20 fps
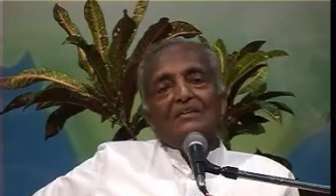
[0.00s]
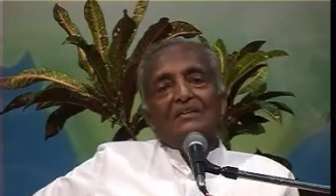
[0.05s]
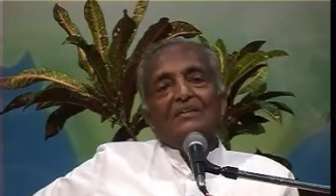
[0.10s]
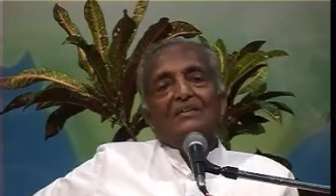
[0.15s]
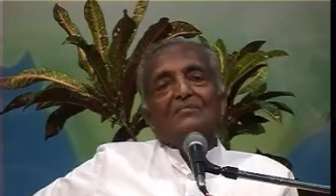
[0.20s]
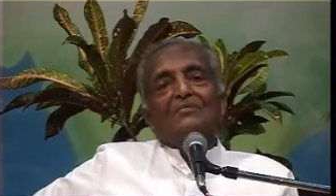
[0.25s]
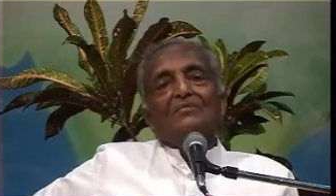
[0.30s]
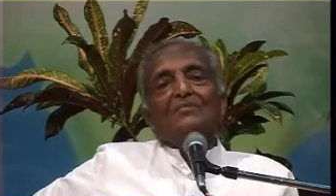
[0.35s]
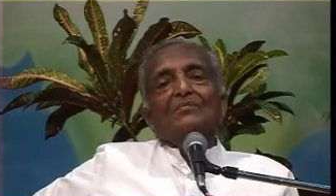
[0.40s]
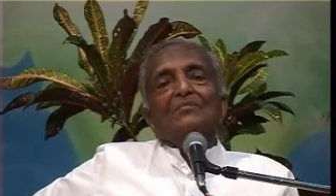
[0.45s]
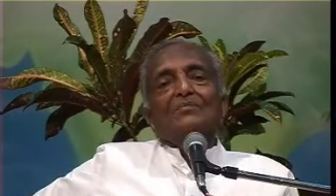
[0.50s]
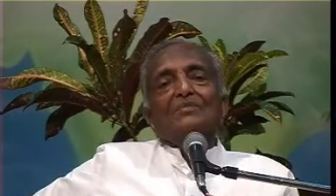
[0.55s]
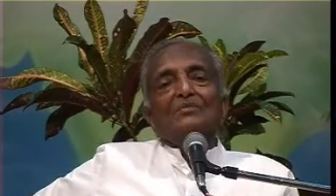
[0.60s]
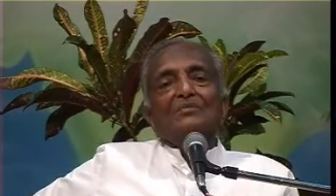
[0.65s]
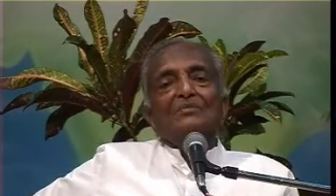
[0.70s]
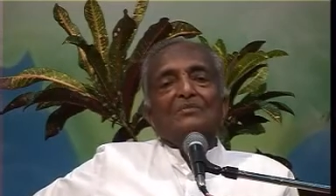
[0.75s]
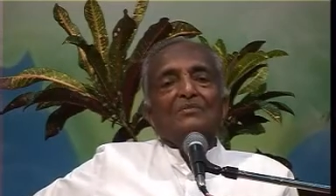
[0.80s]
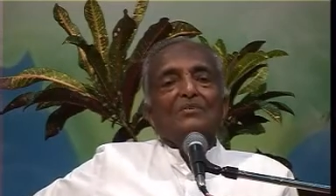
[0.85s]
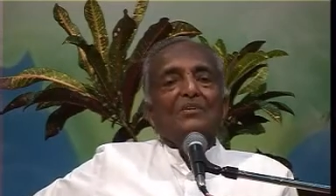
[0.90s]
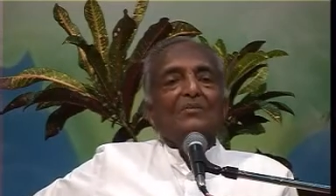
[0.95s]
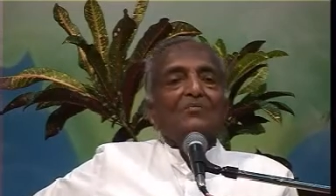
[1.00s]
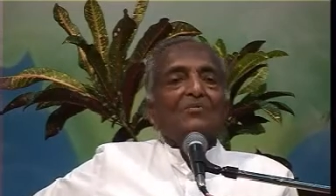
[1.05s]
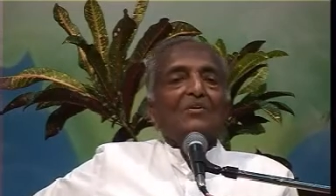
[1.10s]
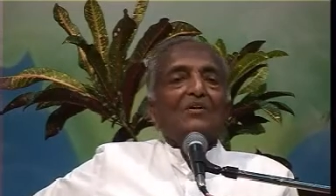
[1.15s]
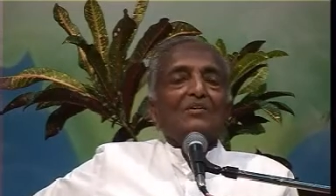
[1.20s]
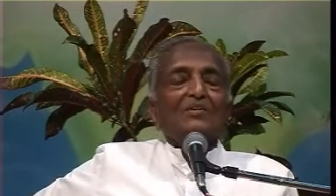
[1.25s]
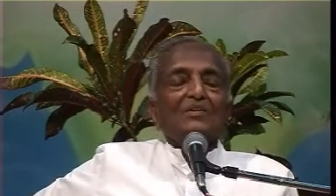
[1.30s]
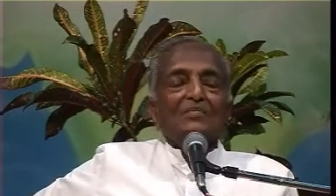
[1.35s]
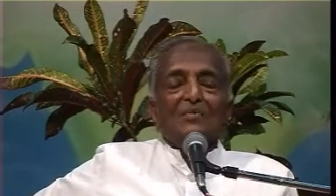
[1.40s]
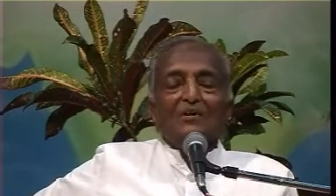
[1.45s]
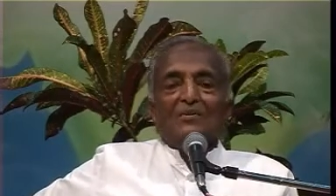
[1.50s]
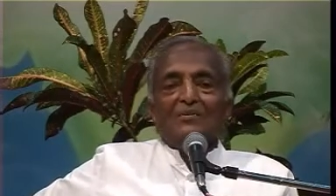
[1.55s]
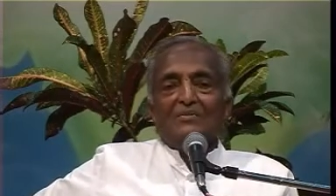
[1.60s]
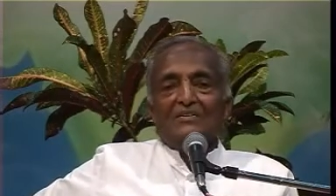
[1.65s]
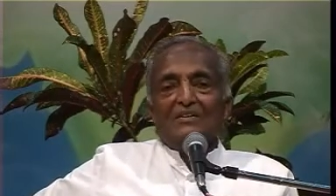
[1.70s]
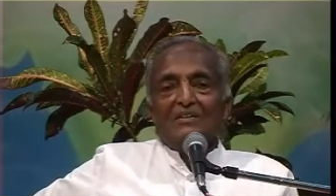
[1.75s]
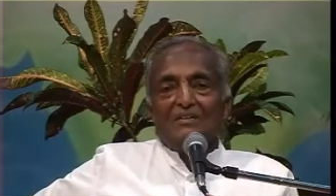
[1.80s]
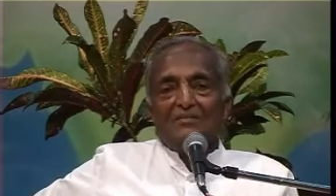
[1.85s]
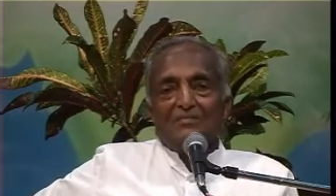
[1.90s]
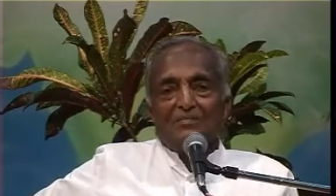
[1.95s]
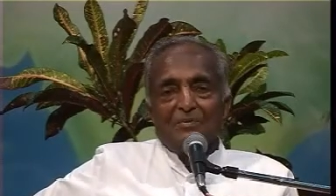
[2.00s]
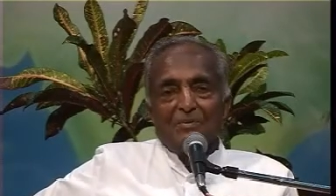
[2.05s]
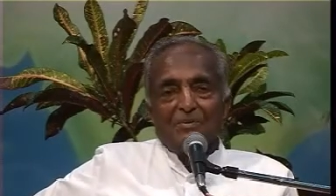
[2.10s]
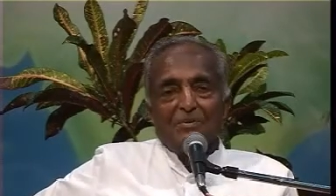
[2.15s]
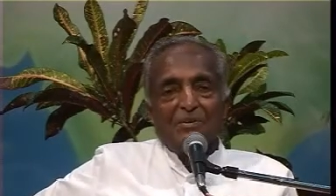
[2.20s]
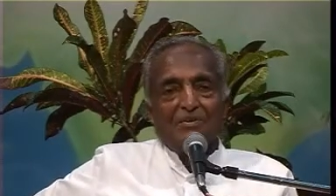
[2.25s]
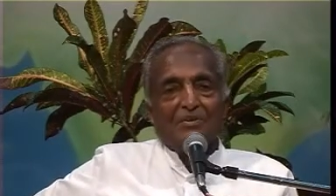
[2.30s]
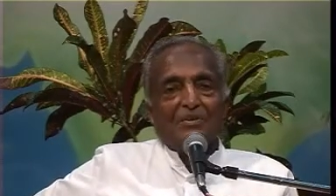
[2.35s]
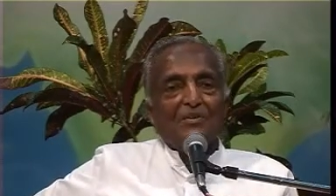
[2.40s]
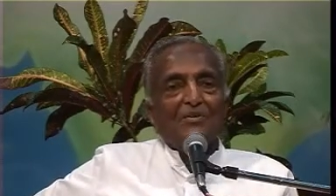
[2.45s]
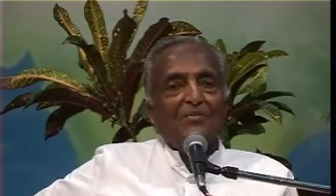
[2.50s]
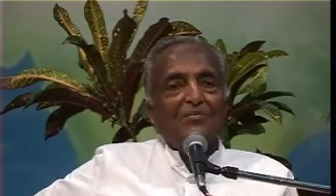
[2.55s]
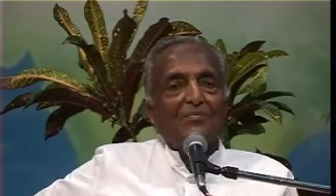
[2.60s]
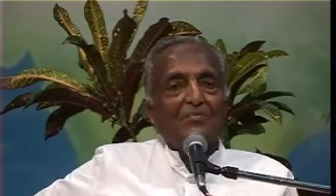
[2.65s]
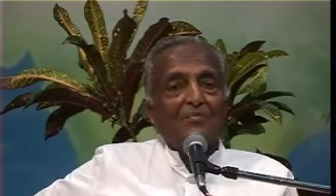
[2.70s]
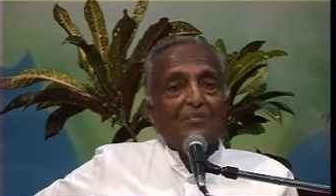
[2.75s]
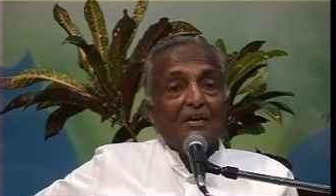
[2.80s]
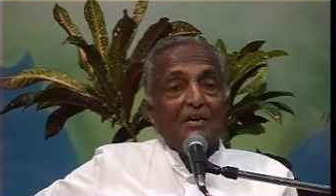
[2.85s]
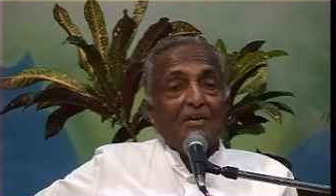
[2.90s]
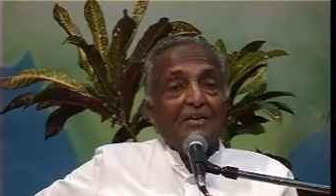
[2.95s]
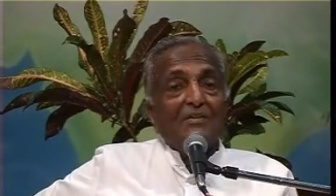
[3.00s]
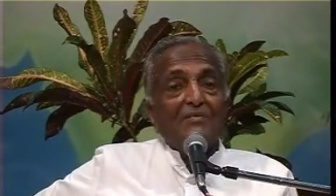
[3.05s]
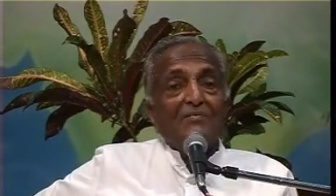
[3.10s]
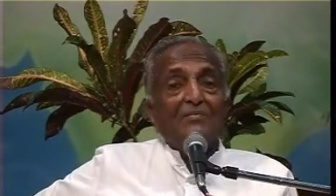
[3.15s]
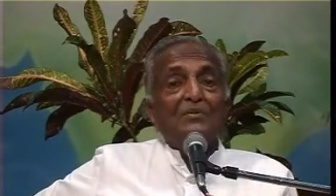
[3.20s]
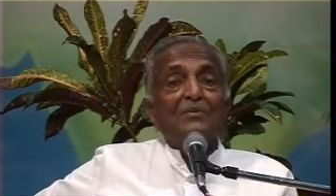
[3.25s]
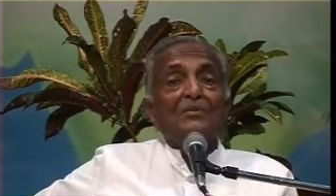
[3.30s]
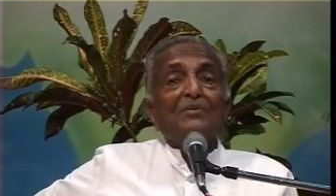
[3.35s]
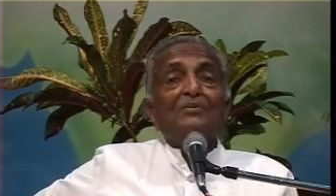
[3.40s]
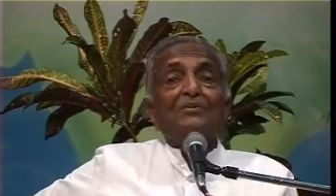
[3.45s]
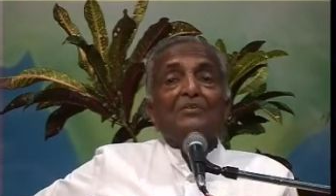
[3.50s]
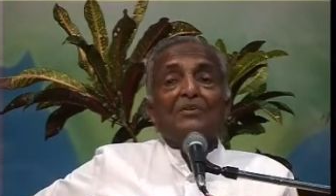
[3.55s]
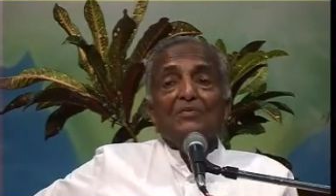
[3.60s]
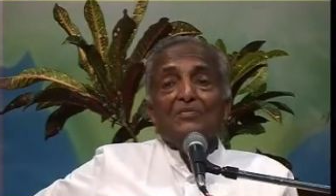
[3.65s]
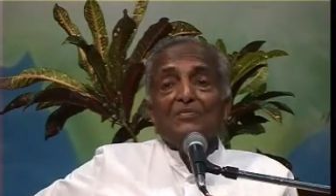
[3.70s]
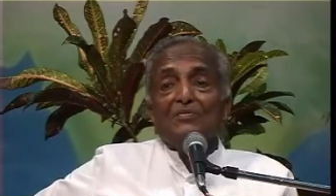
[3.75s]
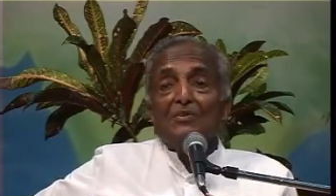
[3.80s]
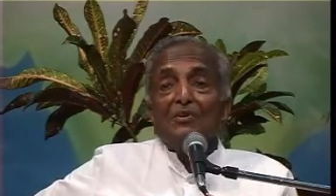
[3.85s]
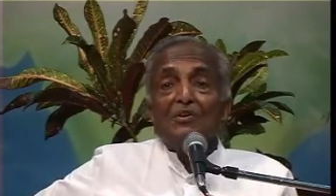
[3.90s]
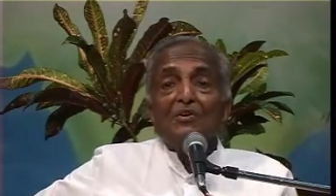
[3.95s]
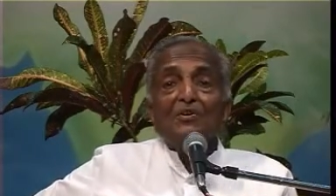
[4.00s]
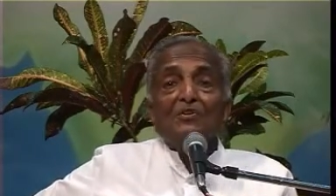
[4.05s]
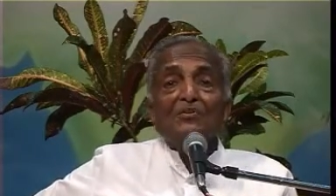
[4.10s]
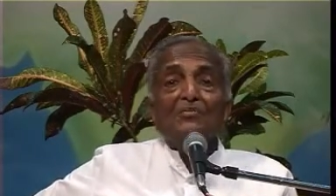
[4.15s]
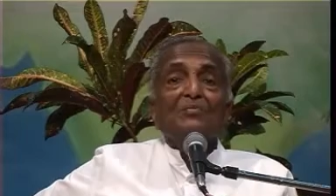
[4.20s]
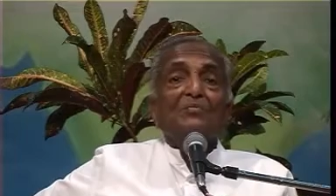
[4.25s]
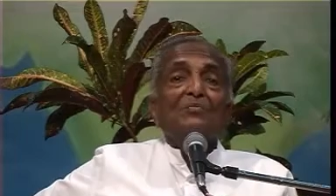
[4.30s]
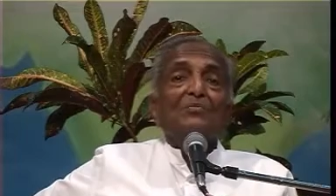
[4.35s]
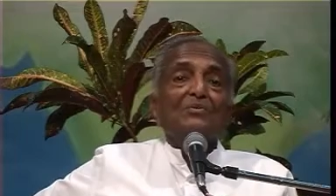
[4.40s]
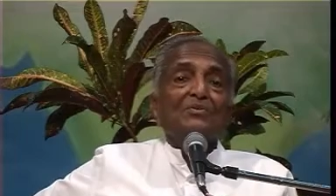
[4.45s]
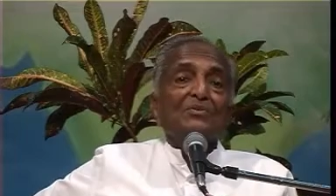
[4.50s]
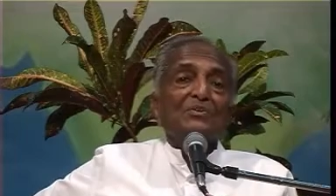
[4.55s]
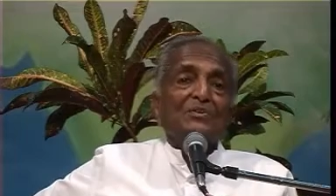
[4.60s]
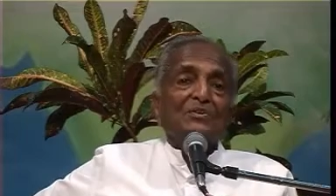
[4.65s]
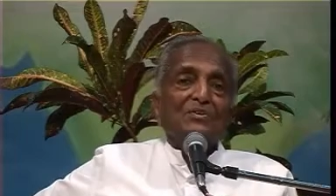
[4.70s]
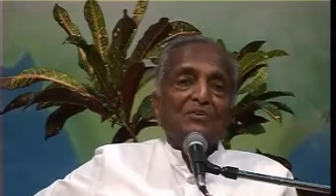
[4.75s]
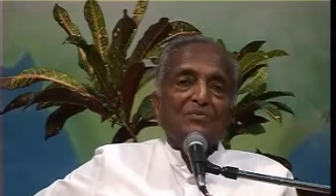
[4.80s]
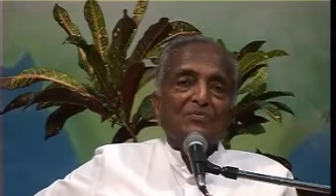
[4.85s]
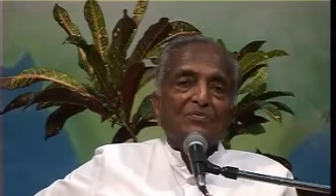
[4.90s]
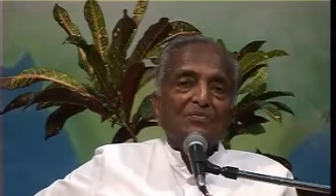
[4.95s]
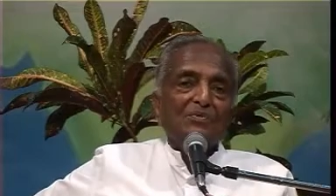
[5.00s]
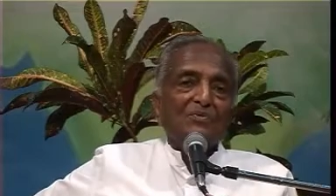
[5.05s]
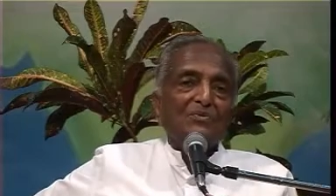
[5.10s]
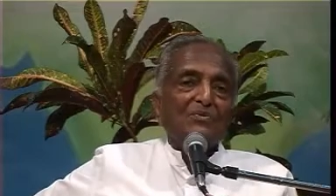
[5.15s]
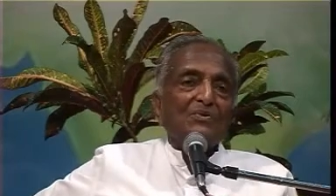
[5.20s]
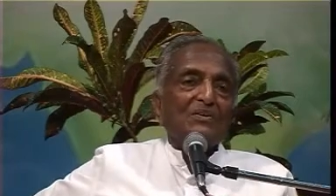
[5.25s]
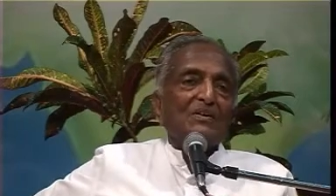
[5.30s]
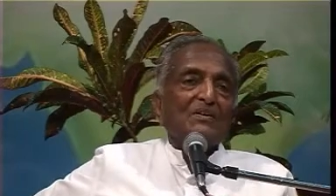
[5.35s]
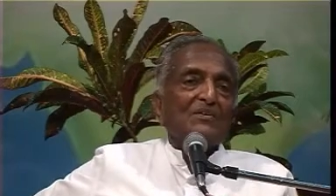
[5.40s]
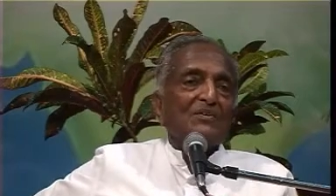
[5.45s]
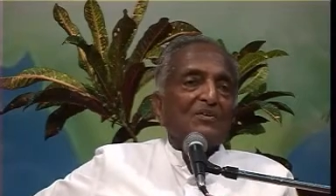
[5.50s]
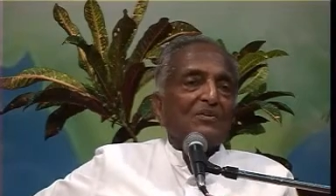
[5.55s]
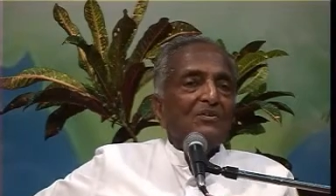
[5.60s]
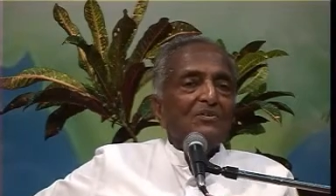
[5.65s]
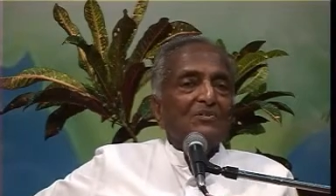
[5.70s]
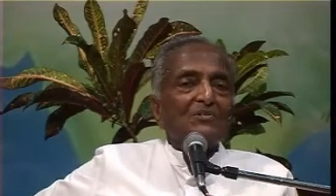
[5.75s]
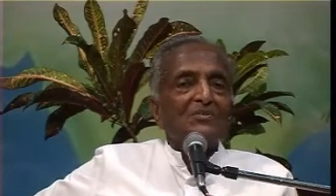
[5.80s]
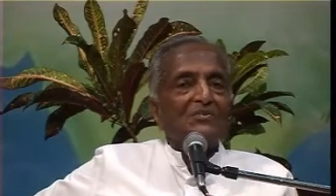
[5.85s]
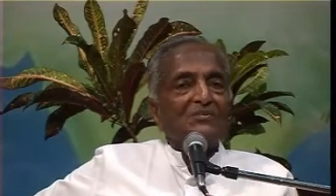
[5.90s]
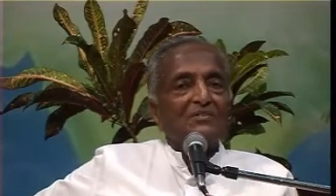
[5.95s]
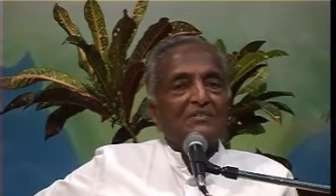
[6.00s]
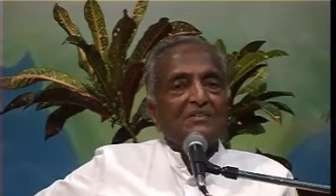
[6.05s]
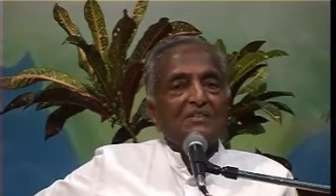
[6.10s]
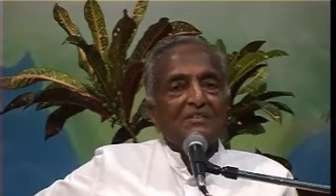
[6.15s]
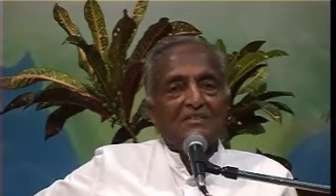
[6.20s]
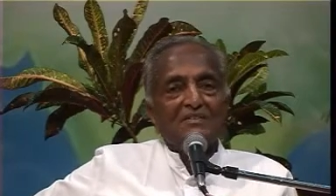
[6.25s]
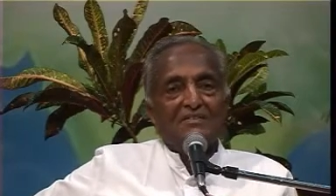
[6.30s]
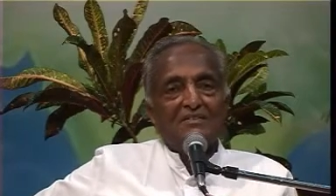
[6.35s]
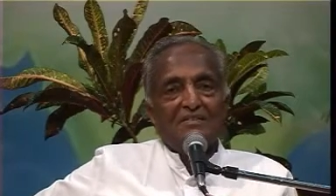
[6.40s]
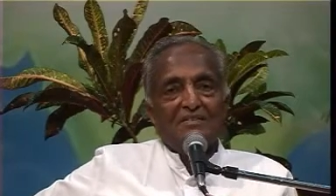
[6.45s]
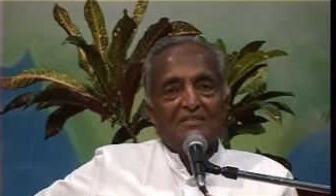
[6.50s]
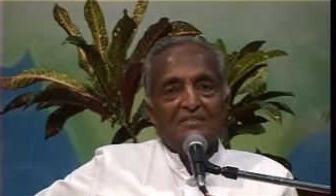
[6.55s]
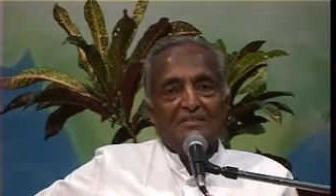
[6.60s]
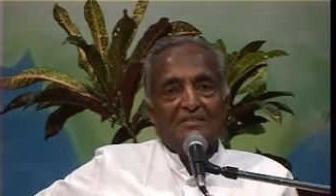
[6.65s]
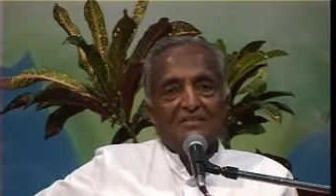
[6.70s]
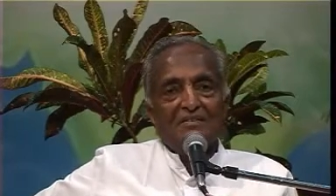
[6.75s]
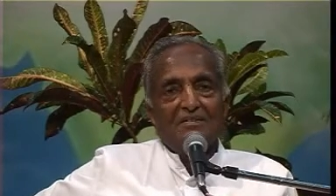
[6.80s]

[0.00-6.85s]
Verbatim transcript: He brought about that purity of mind, purity of thought, purity of food and all those things.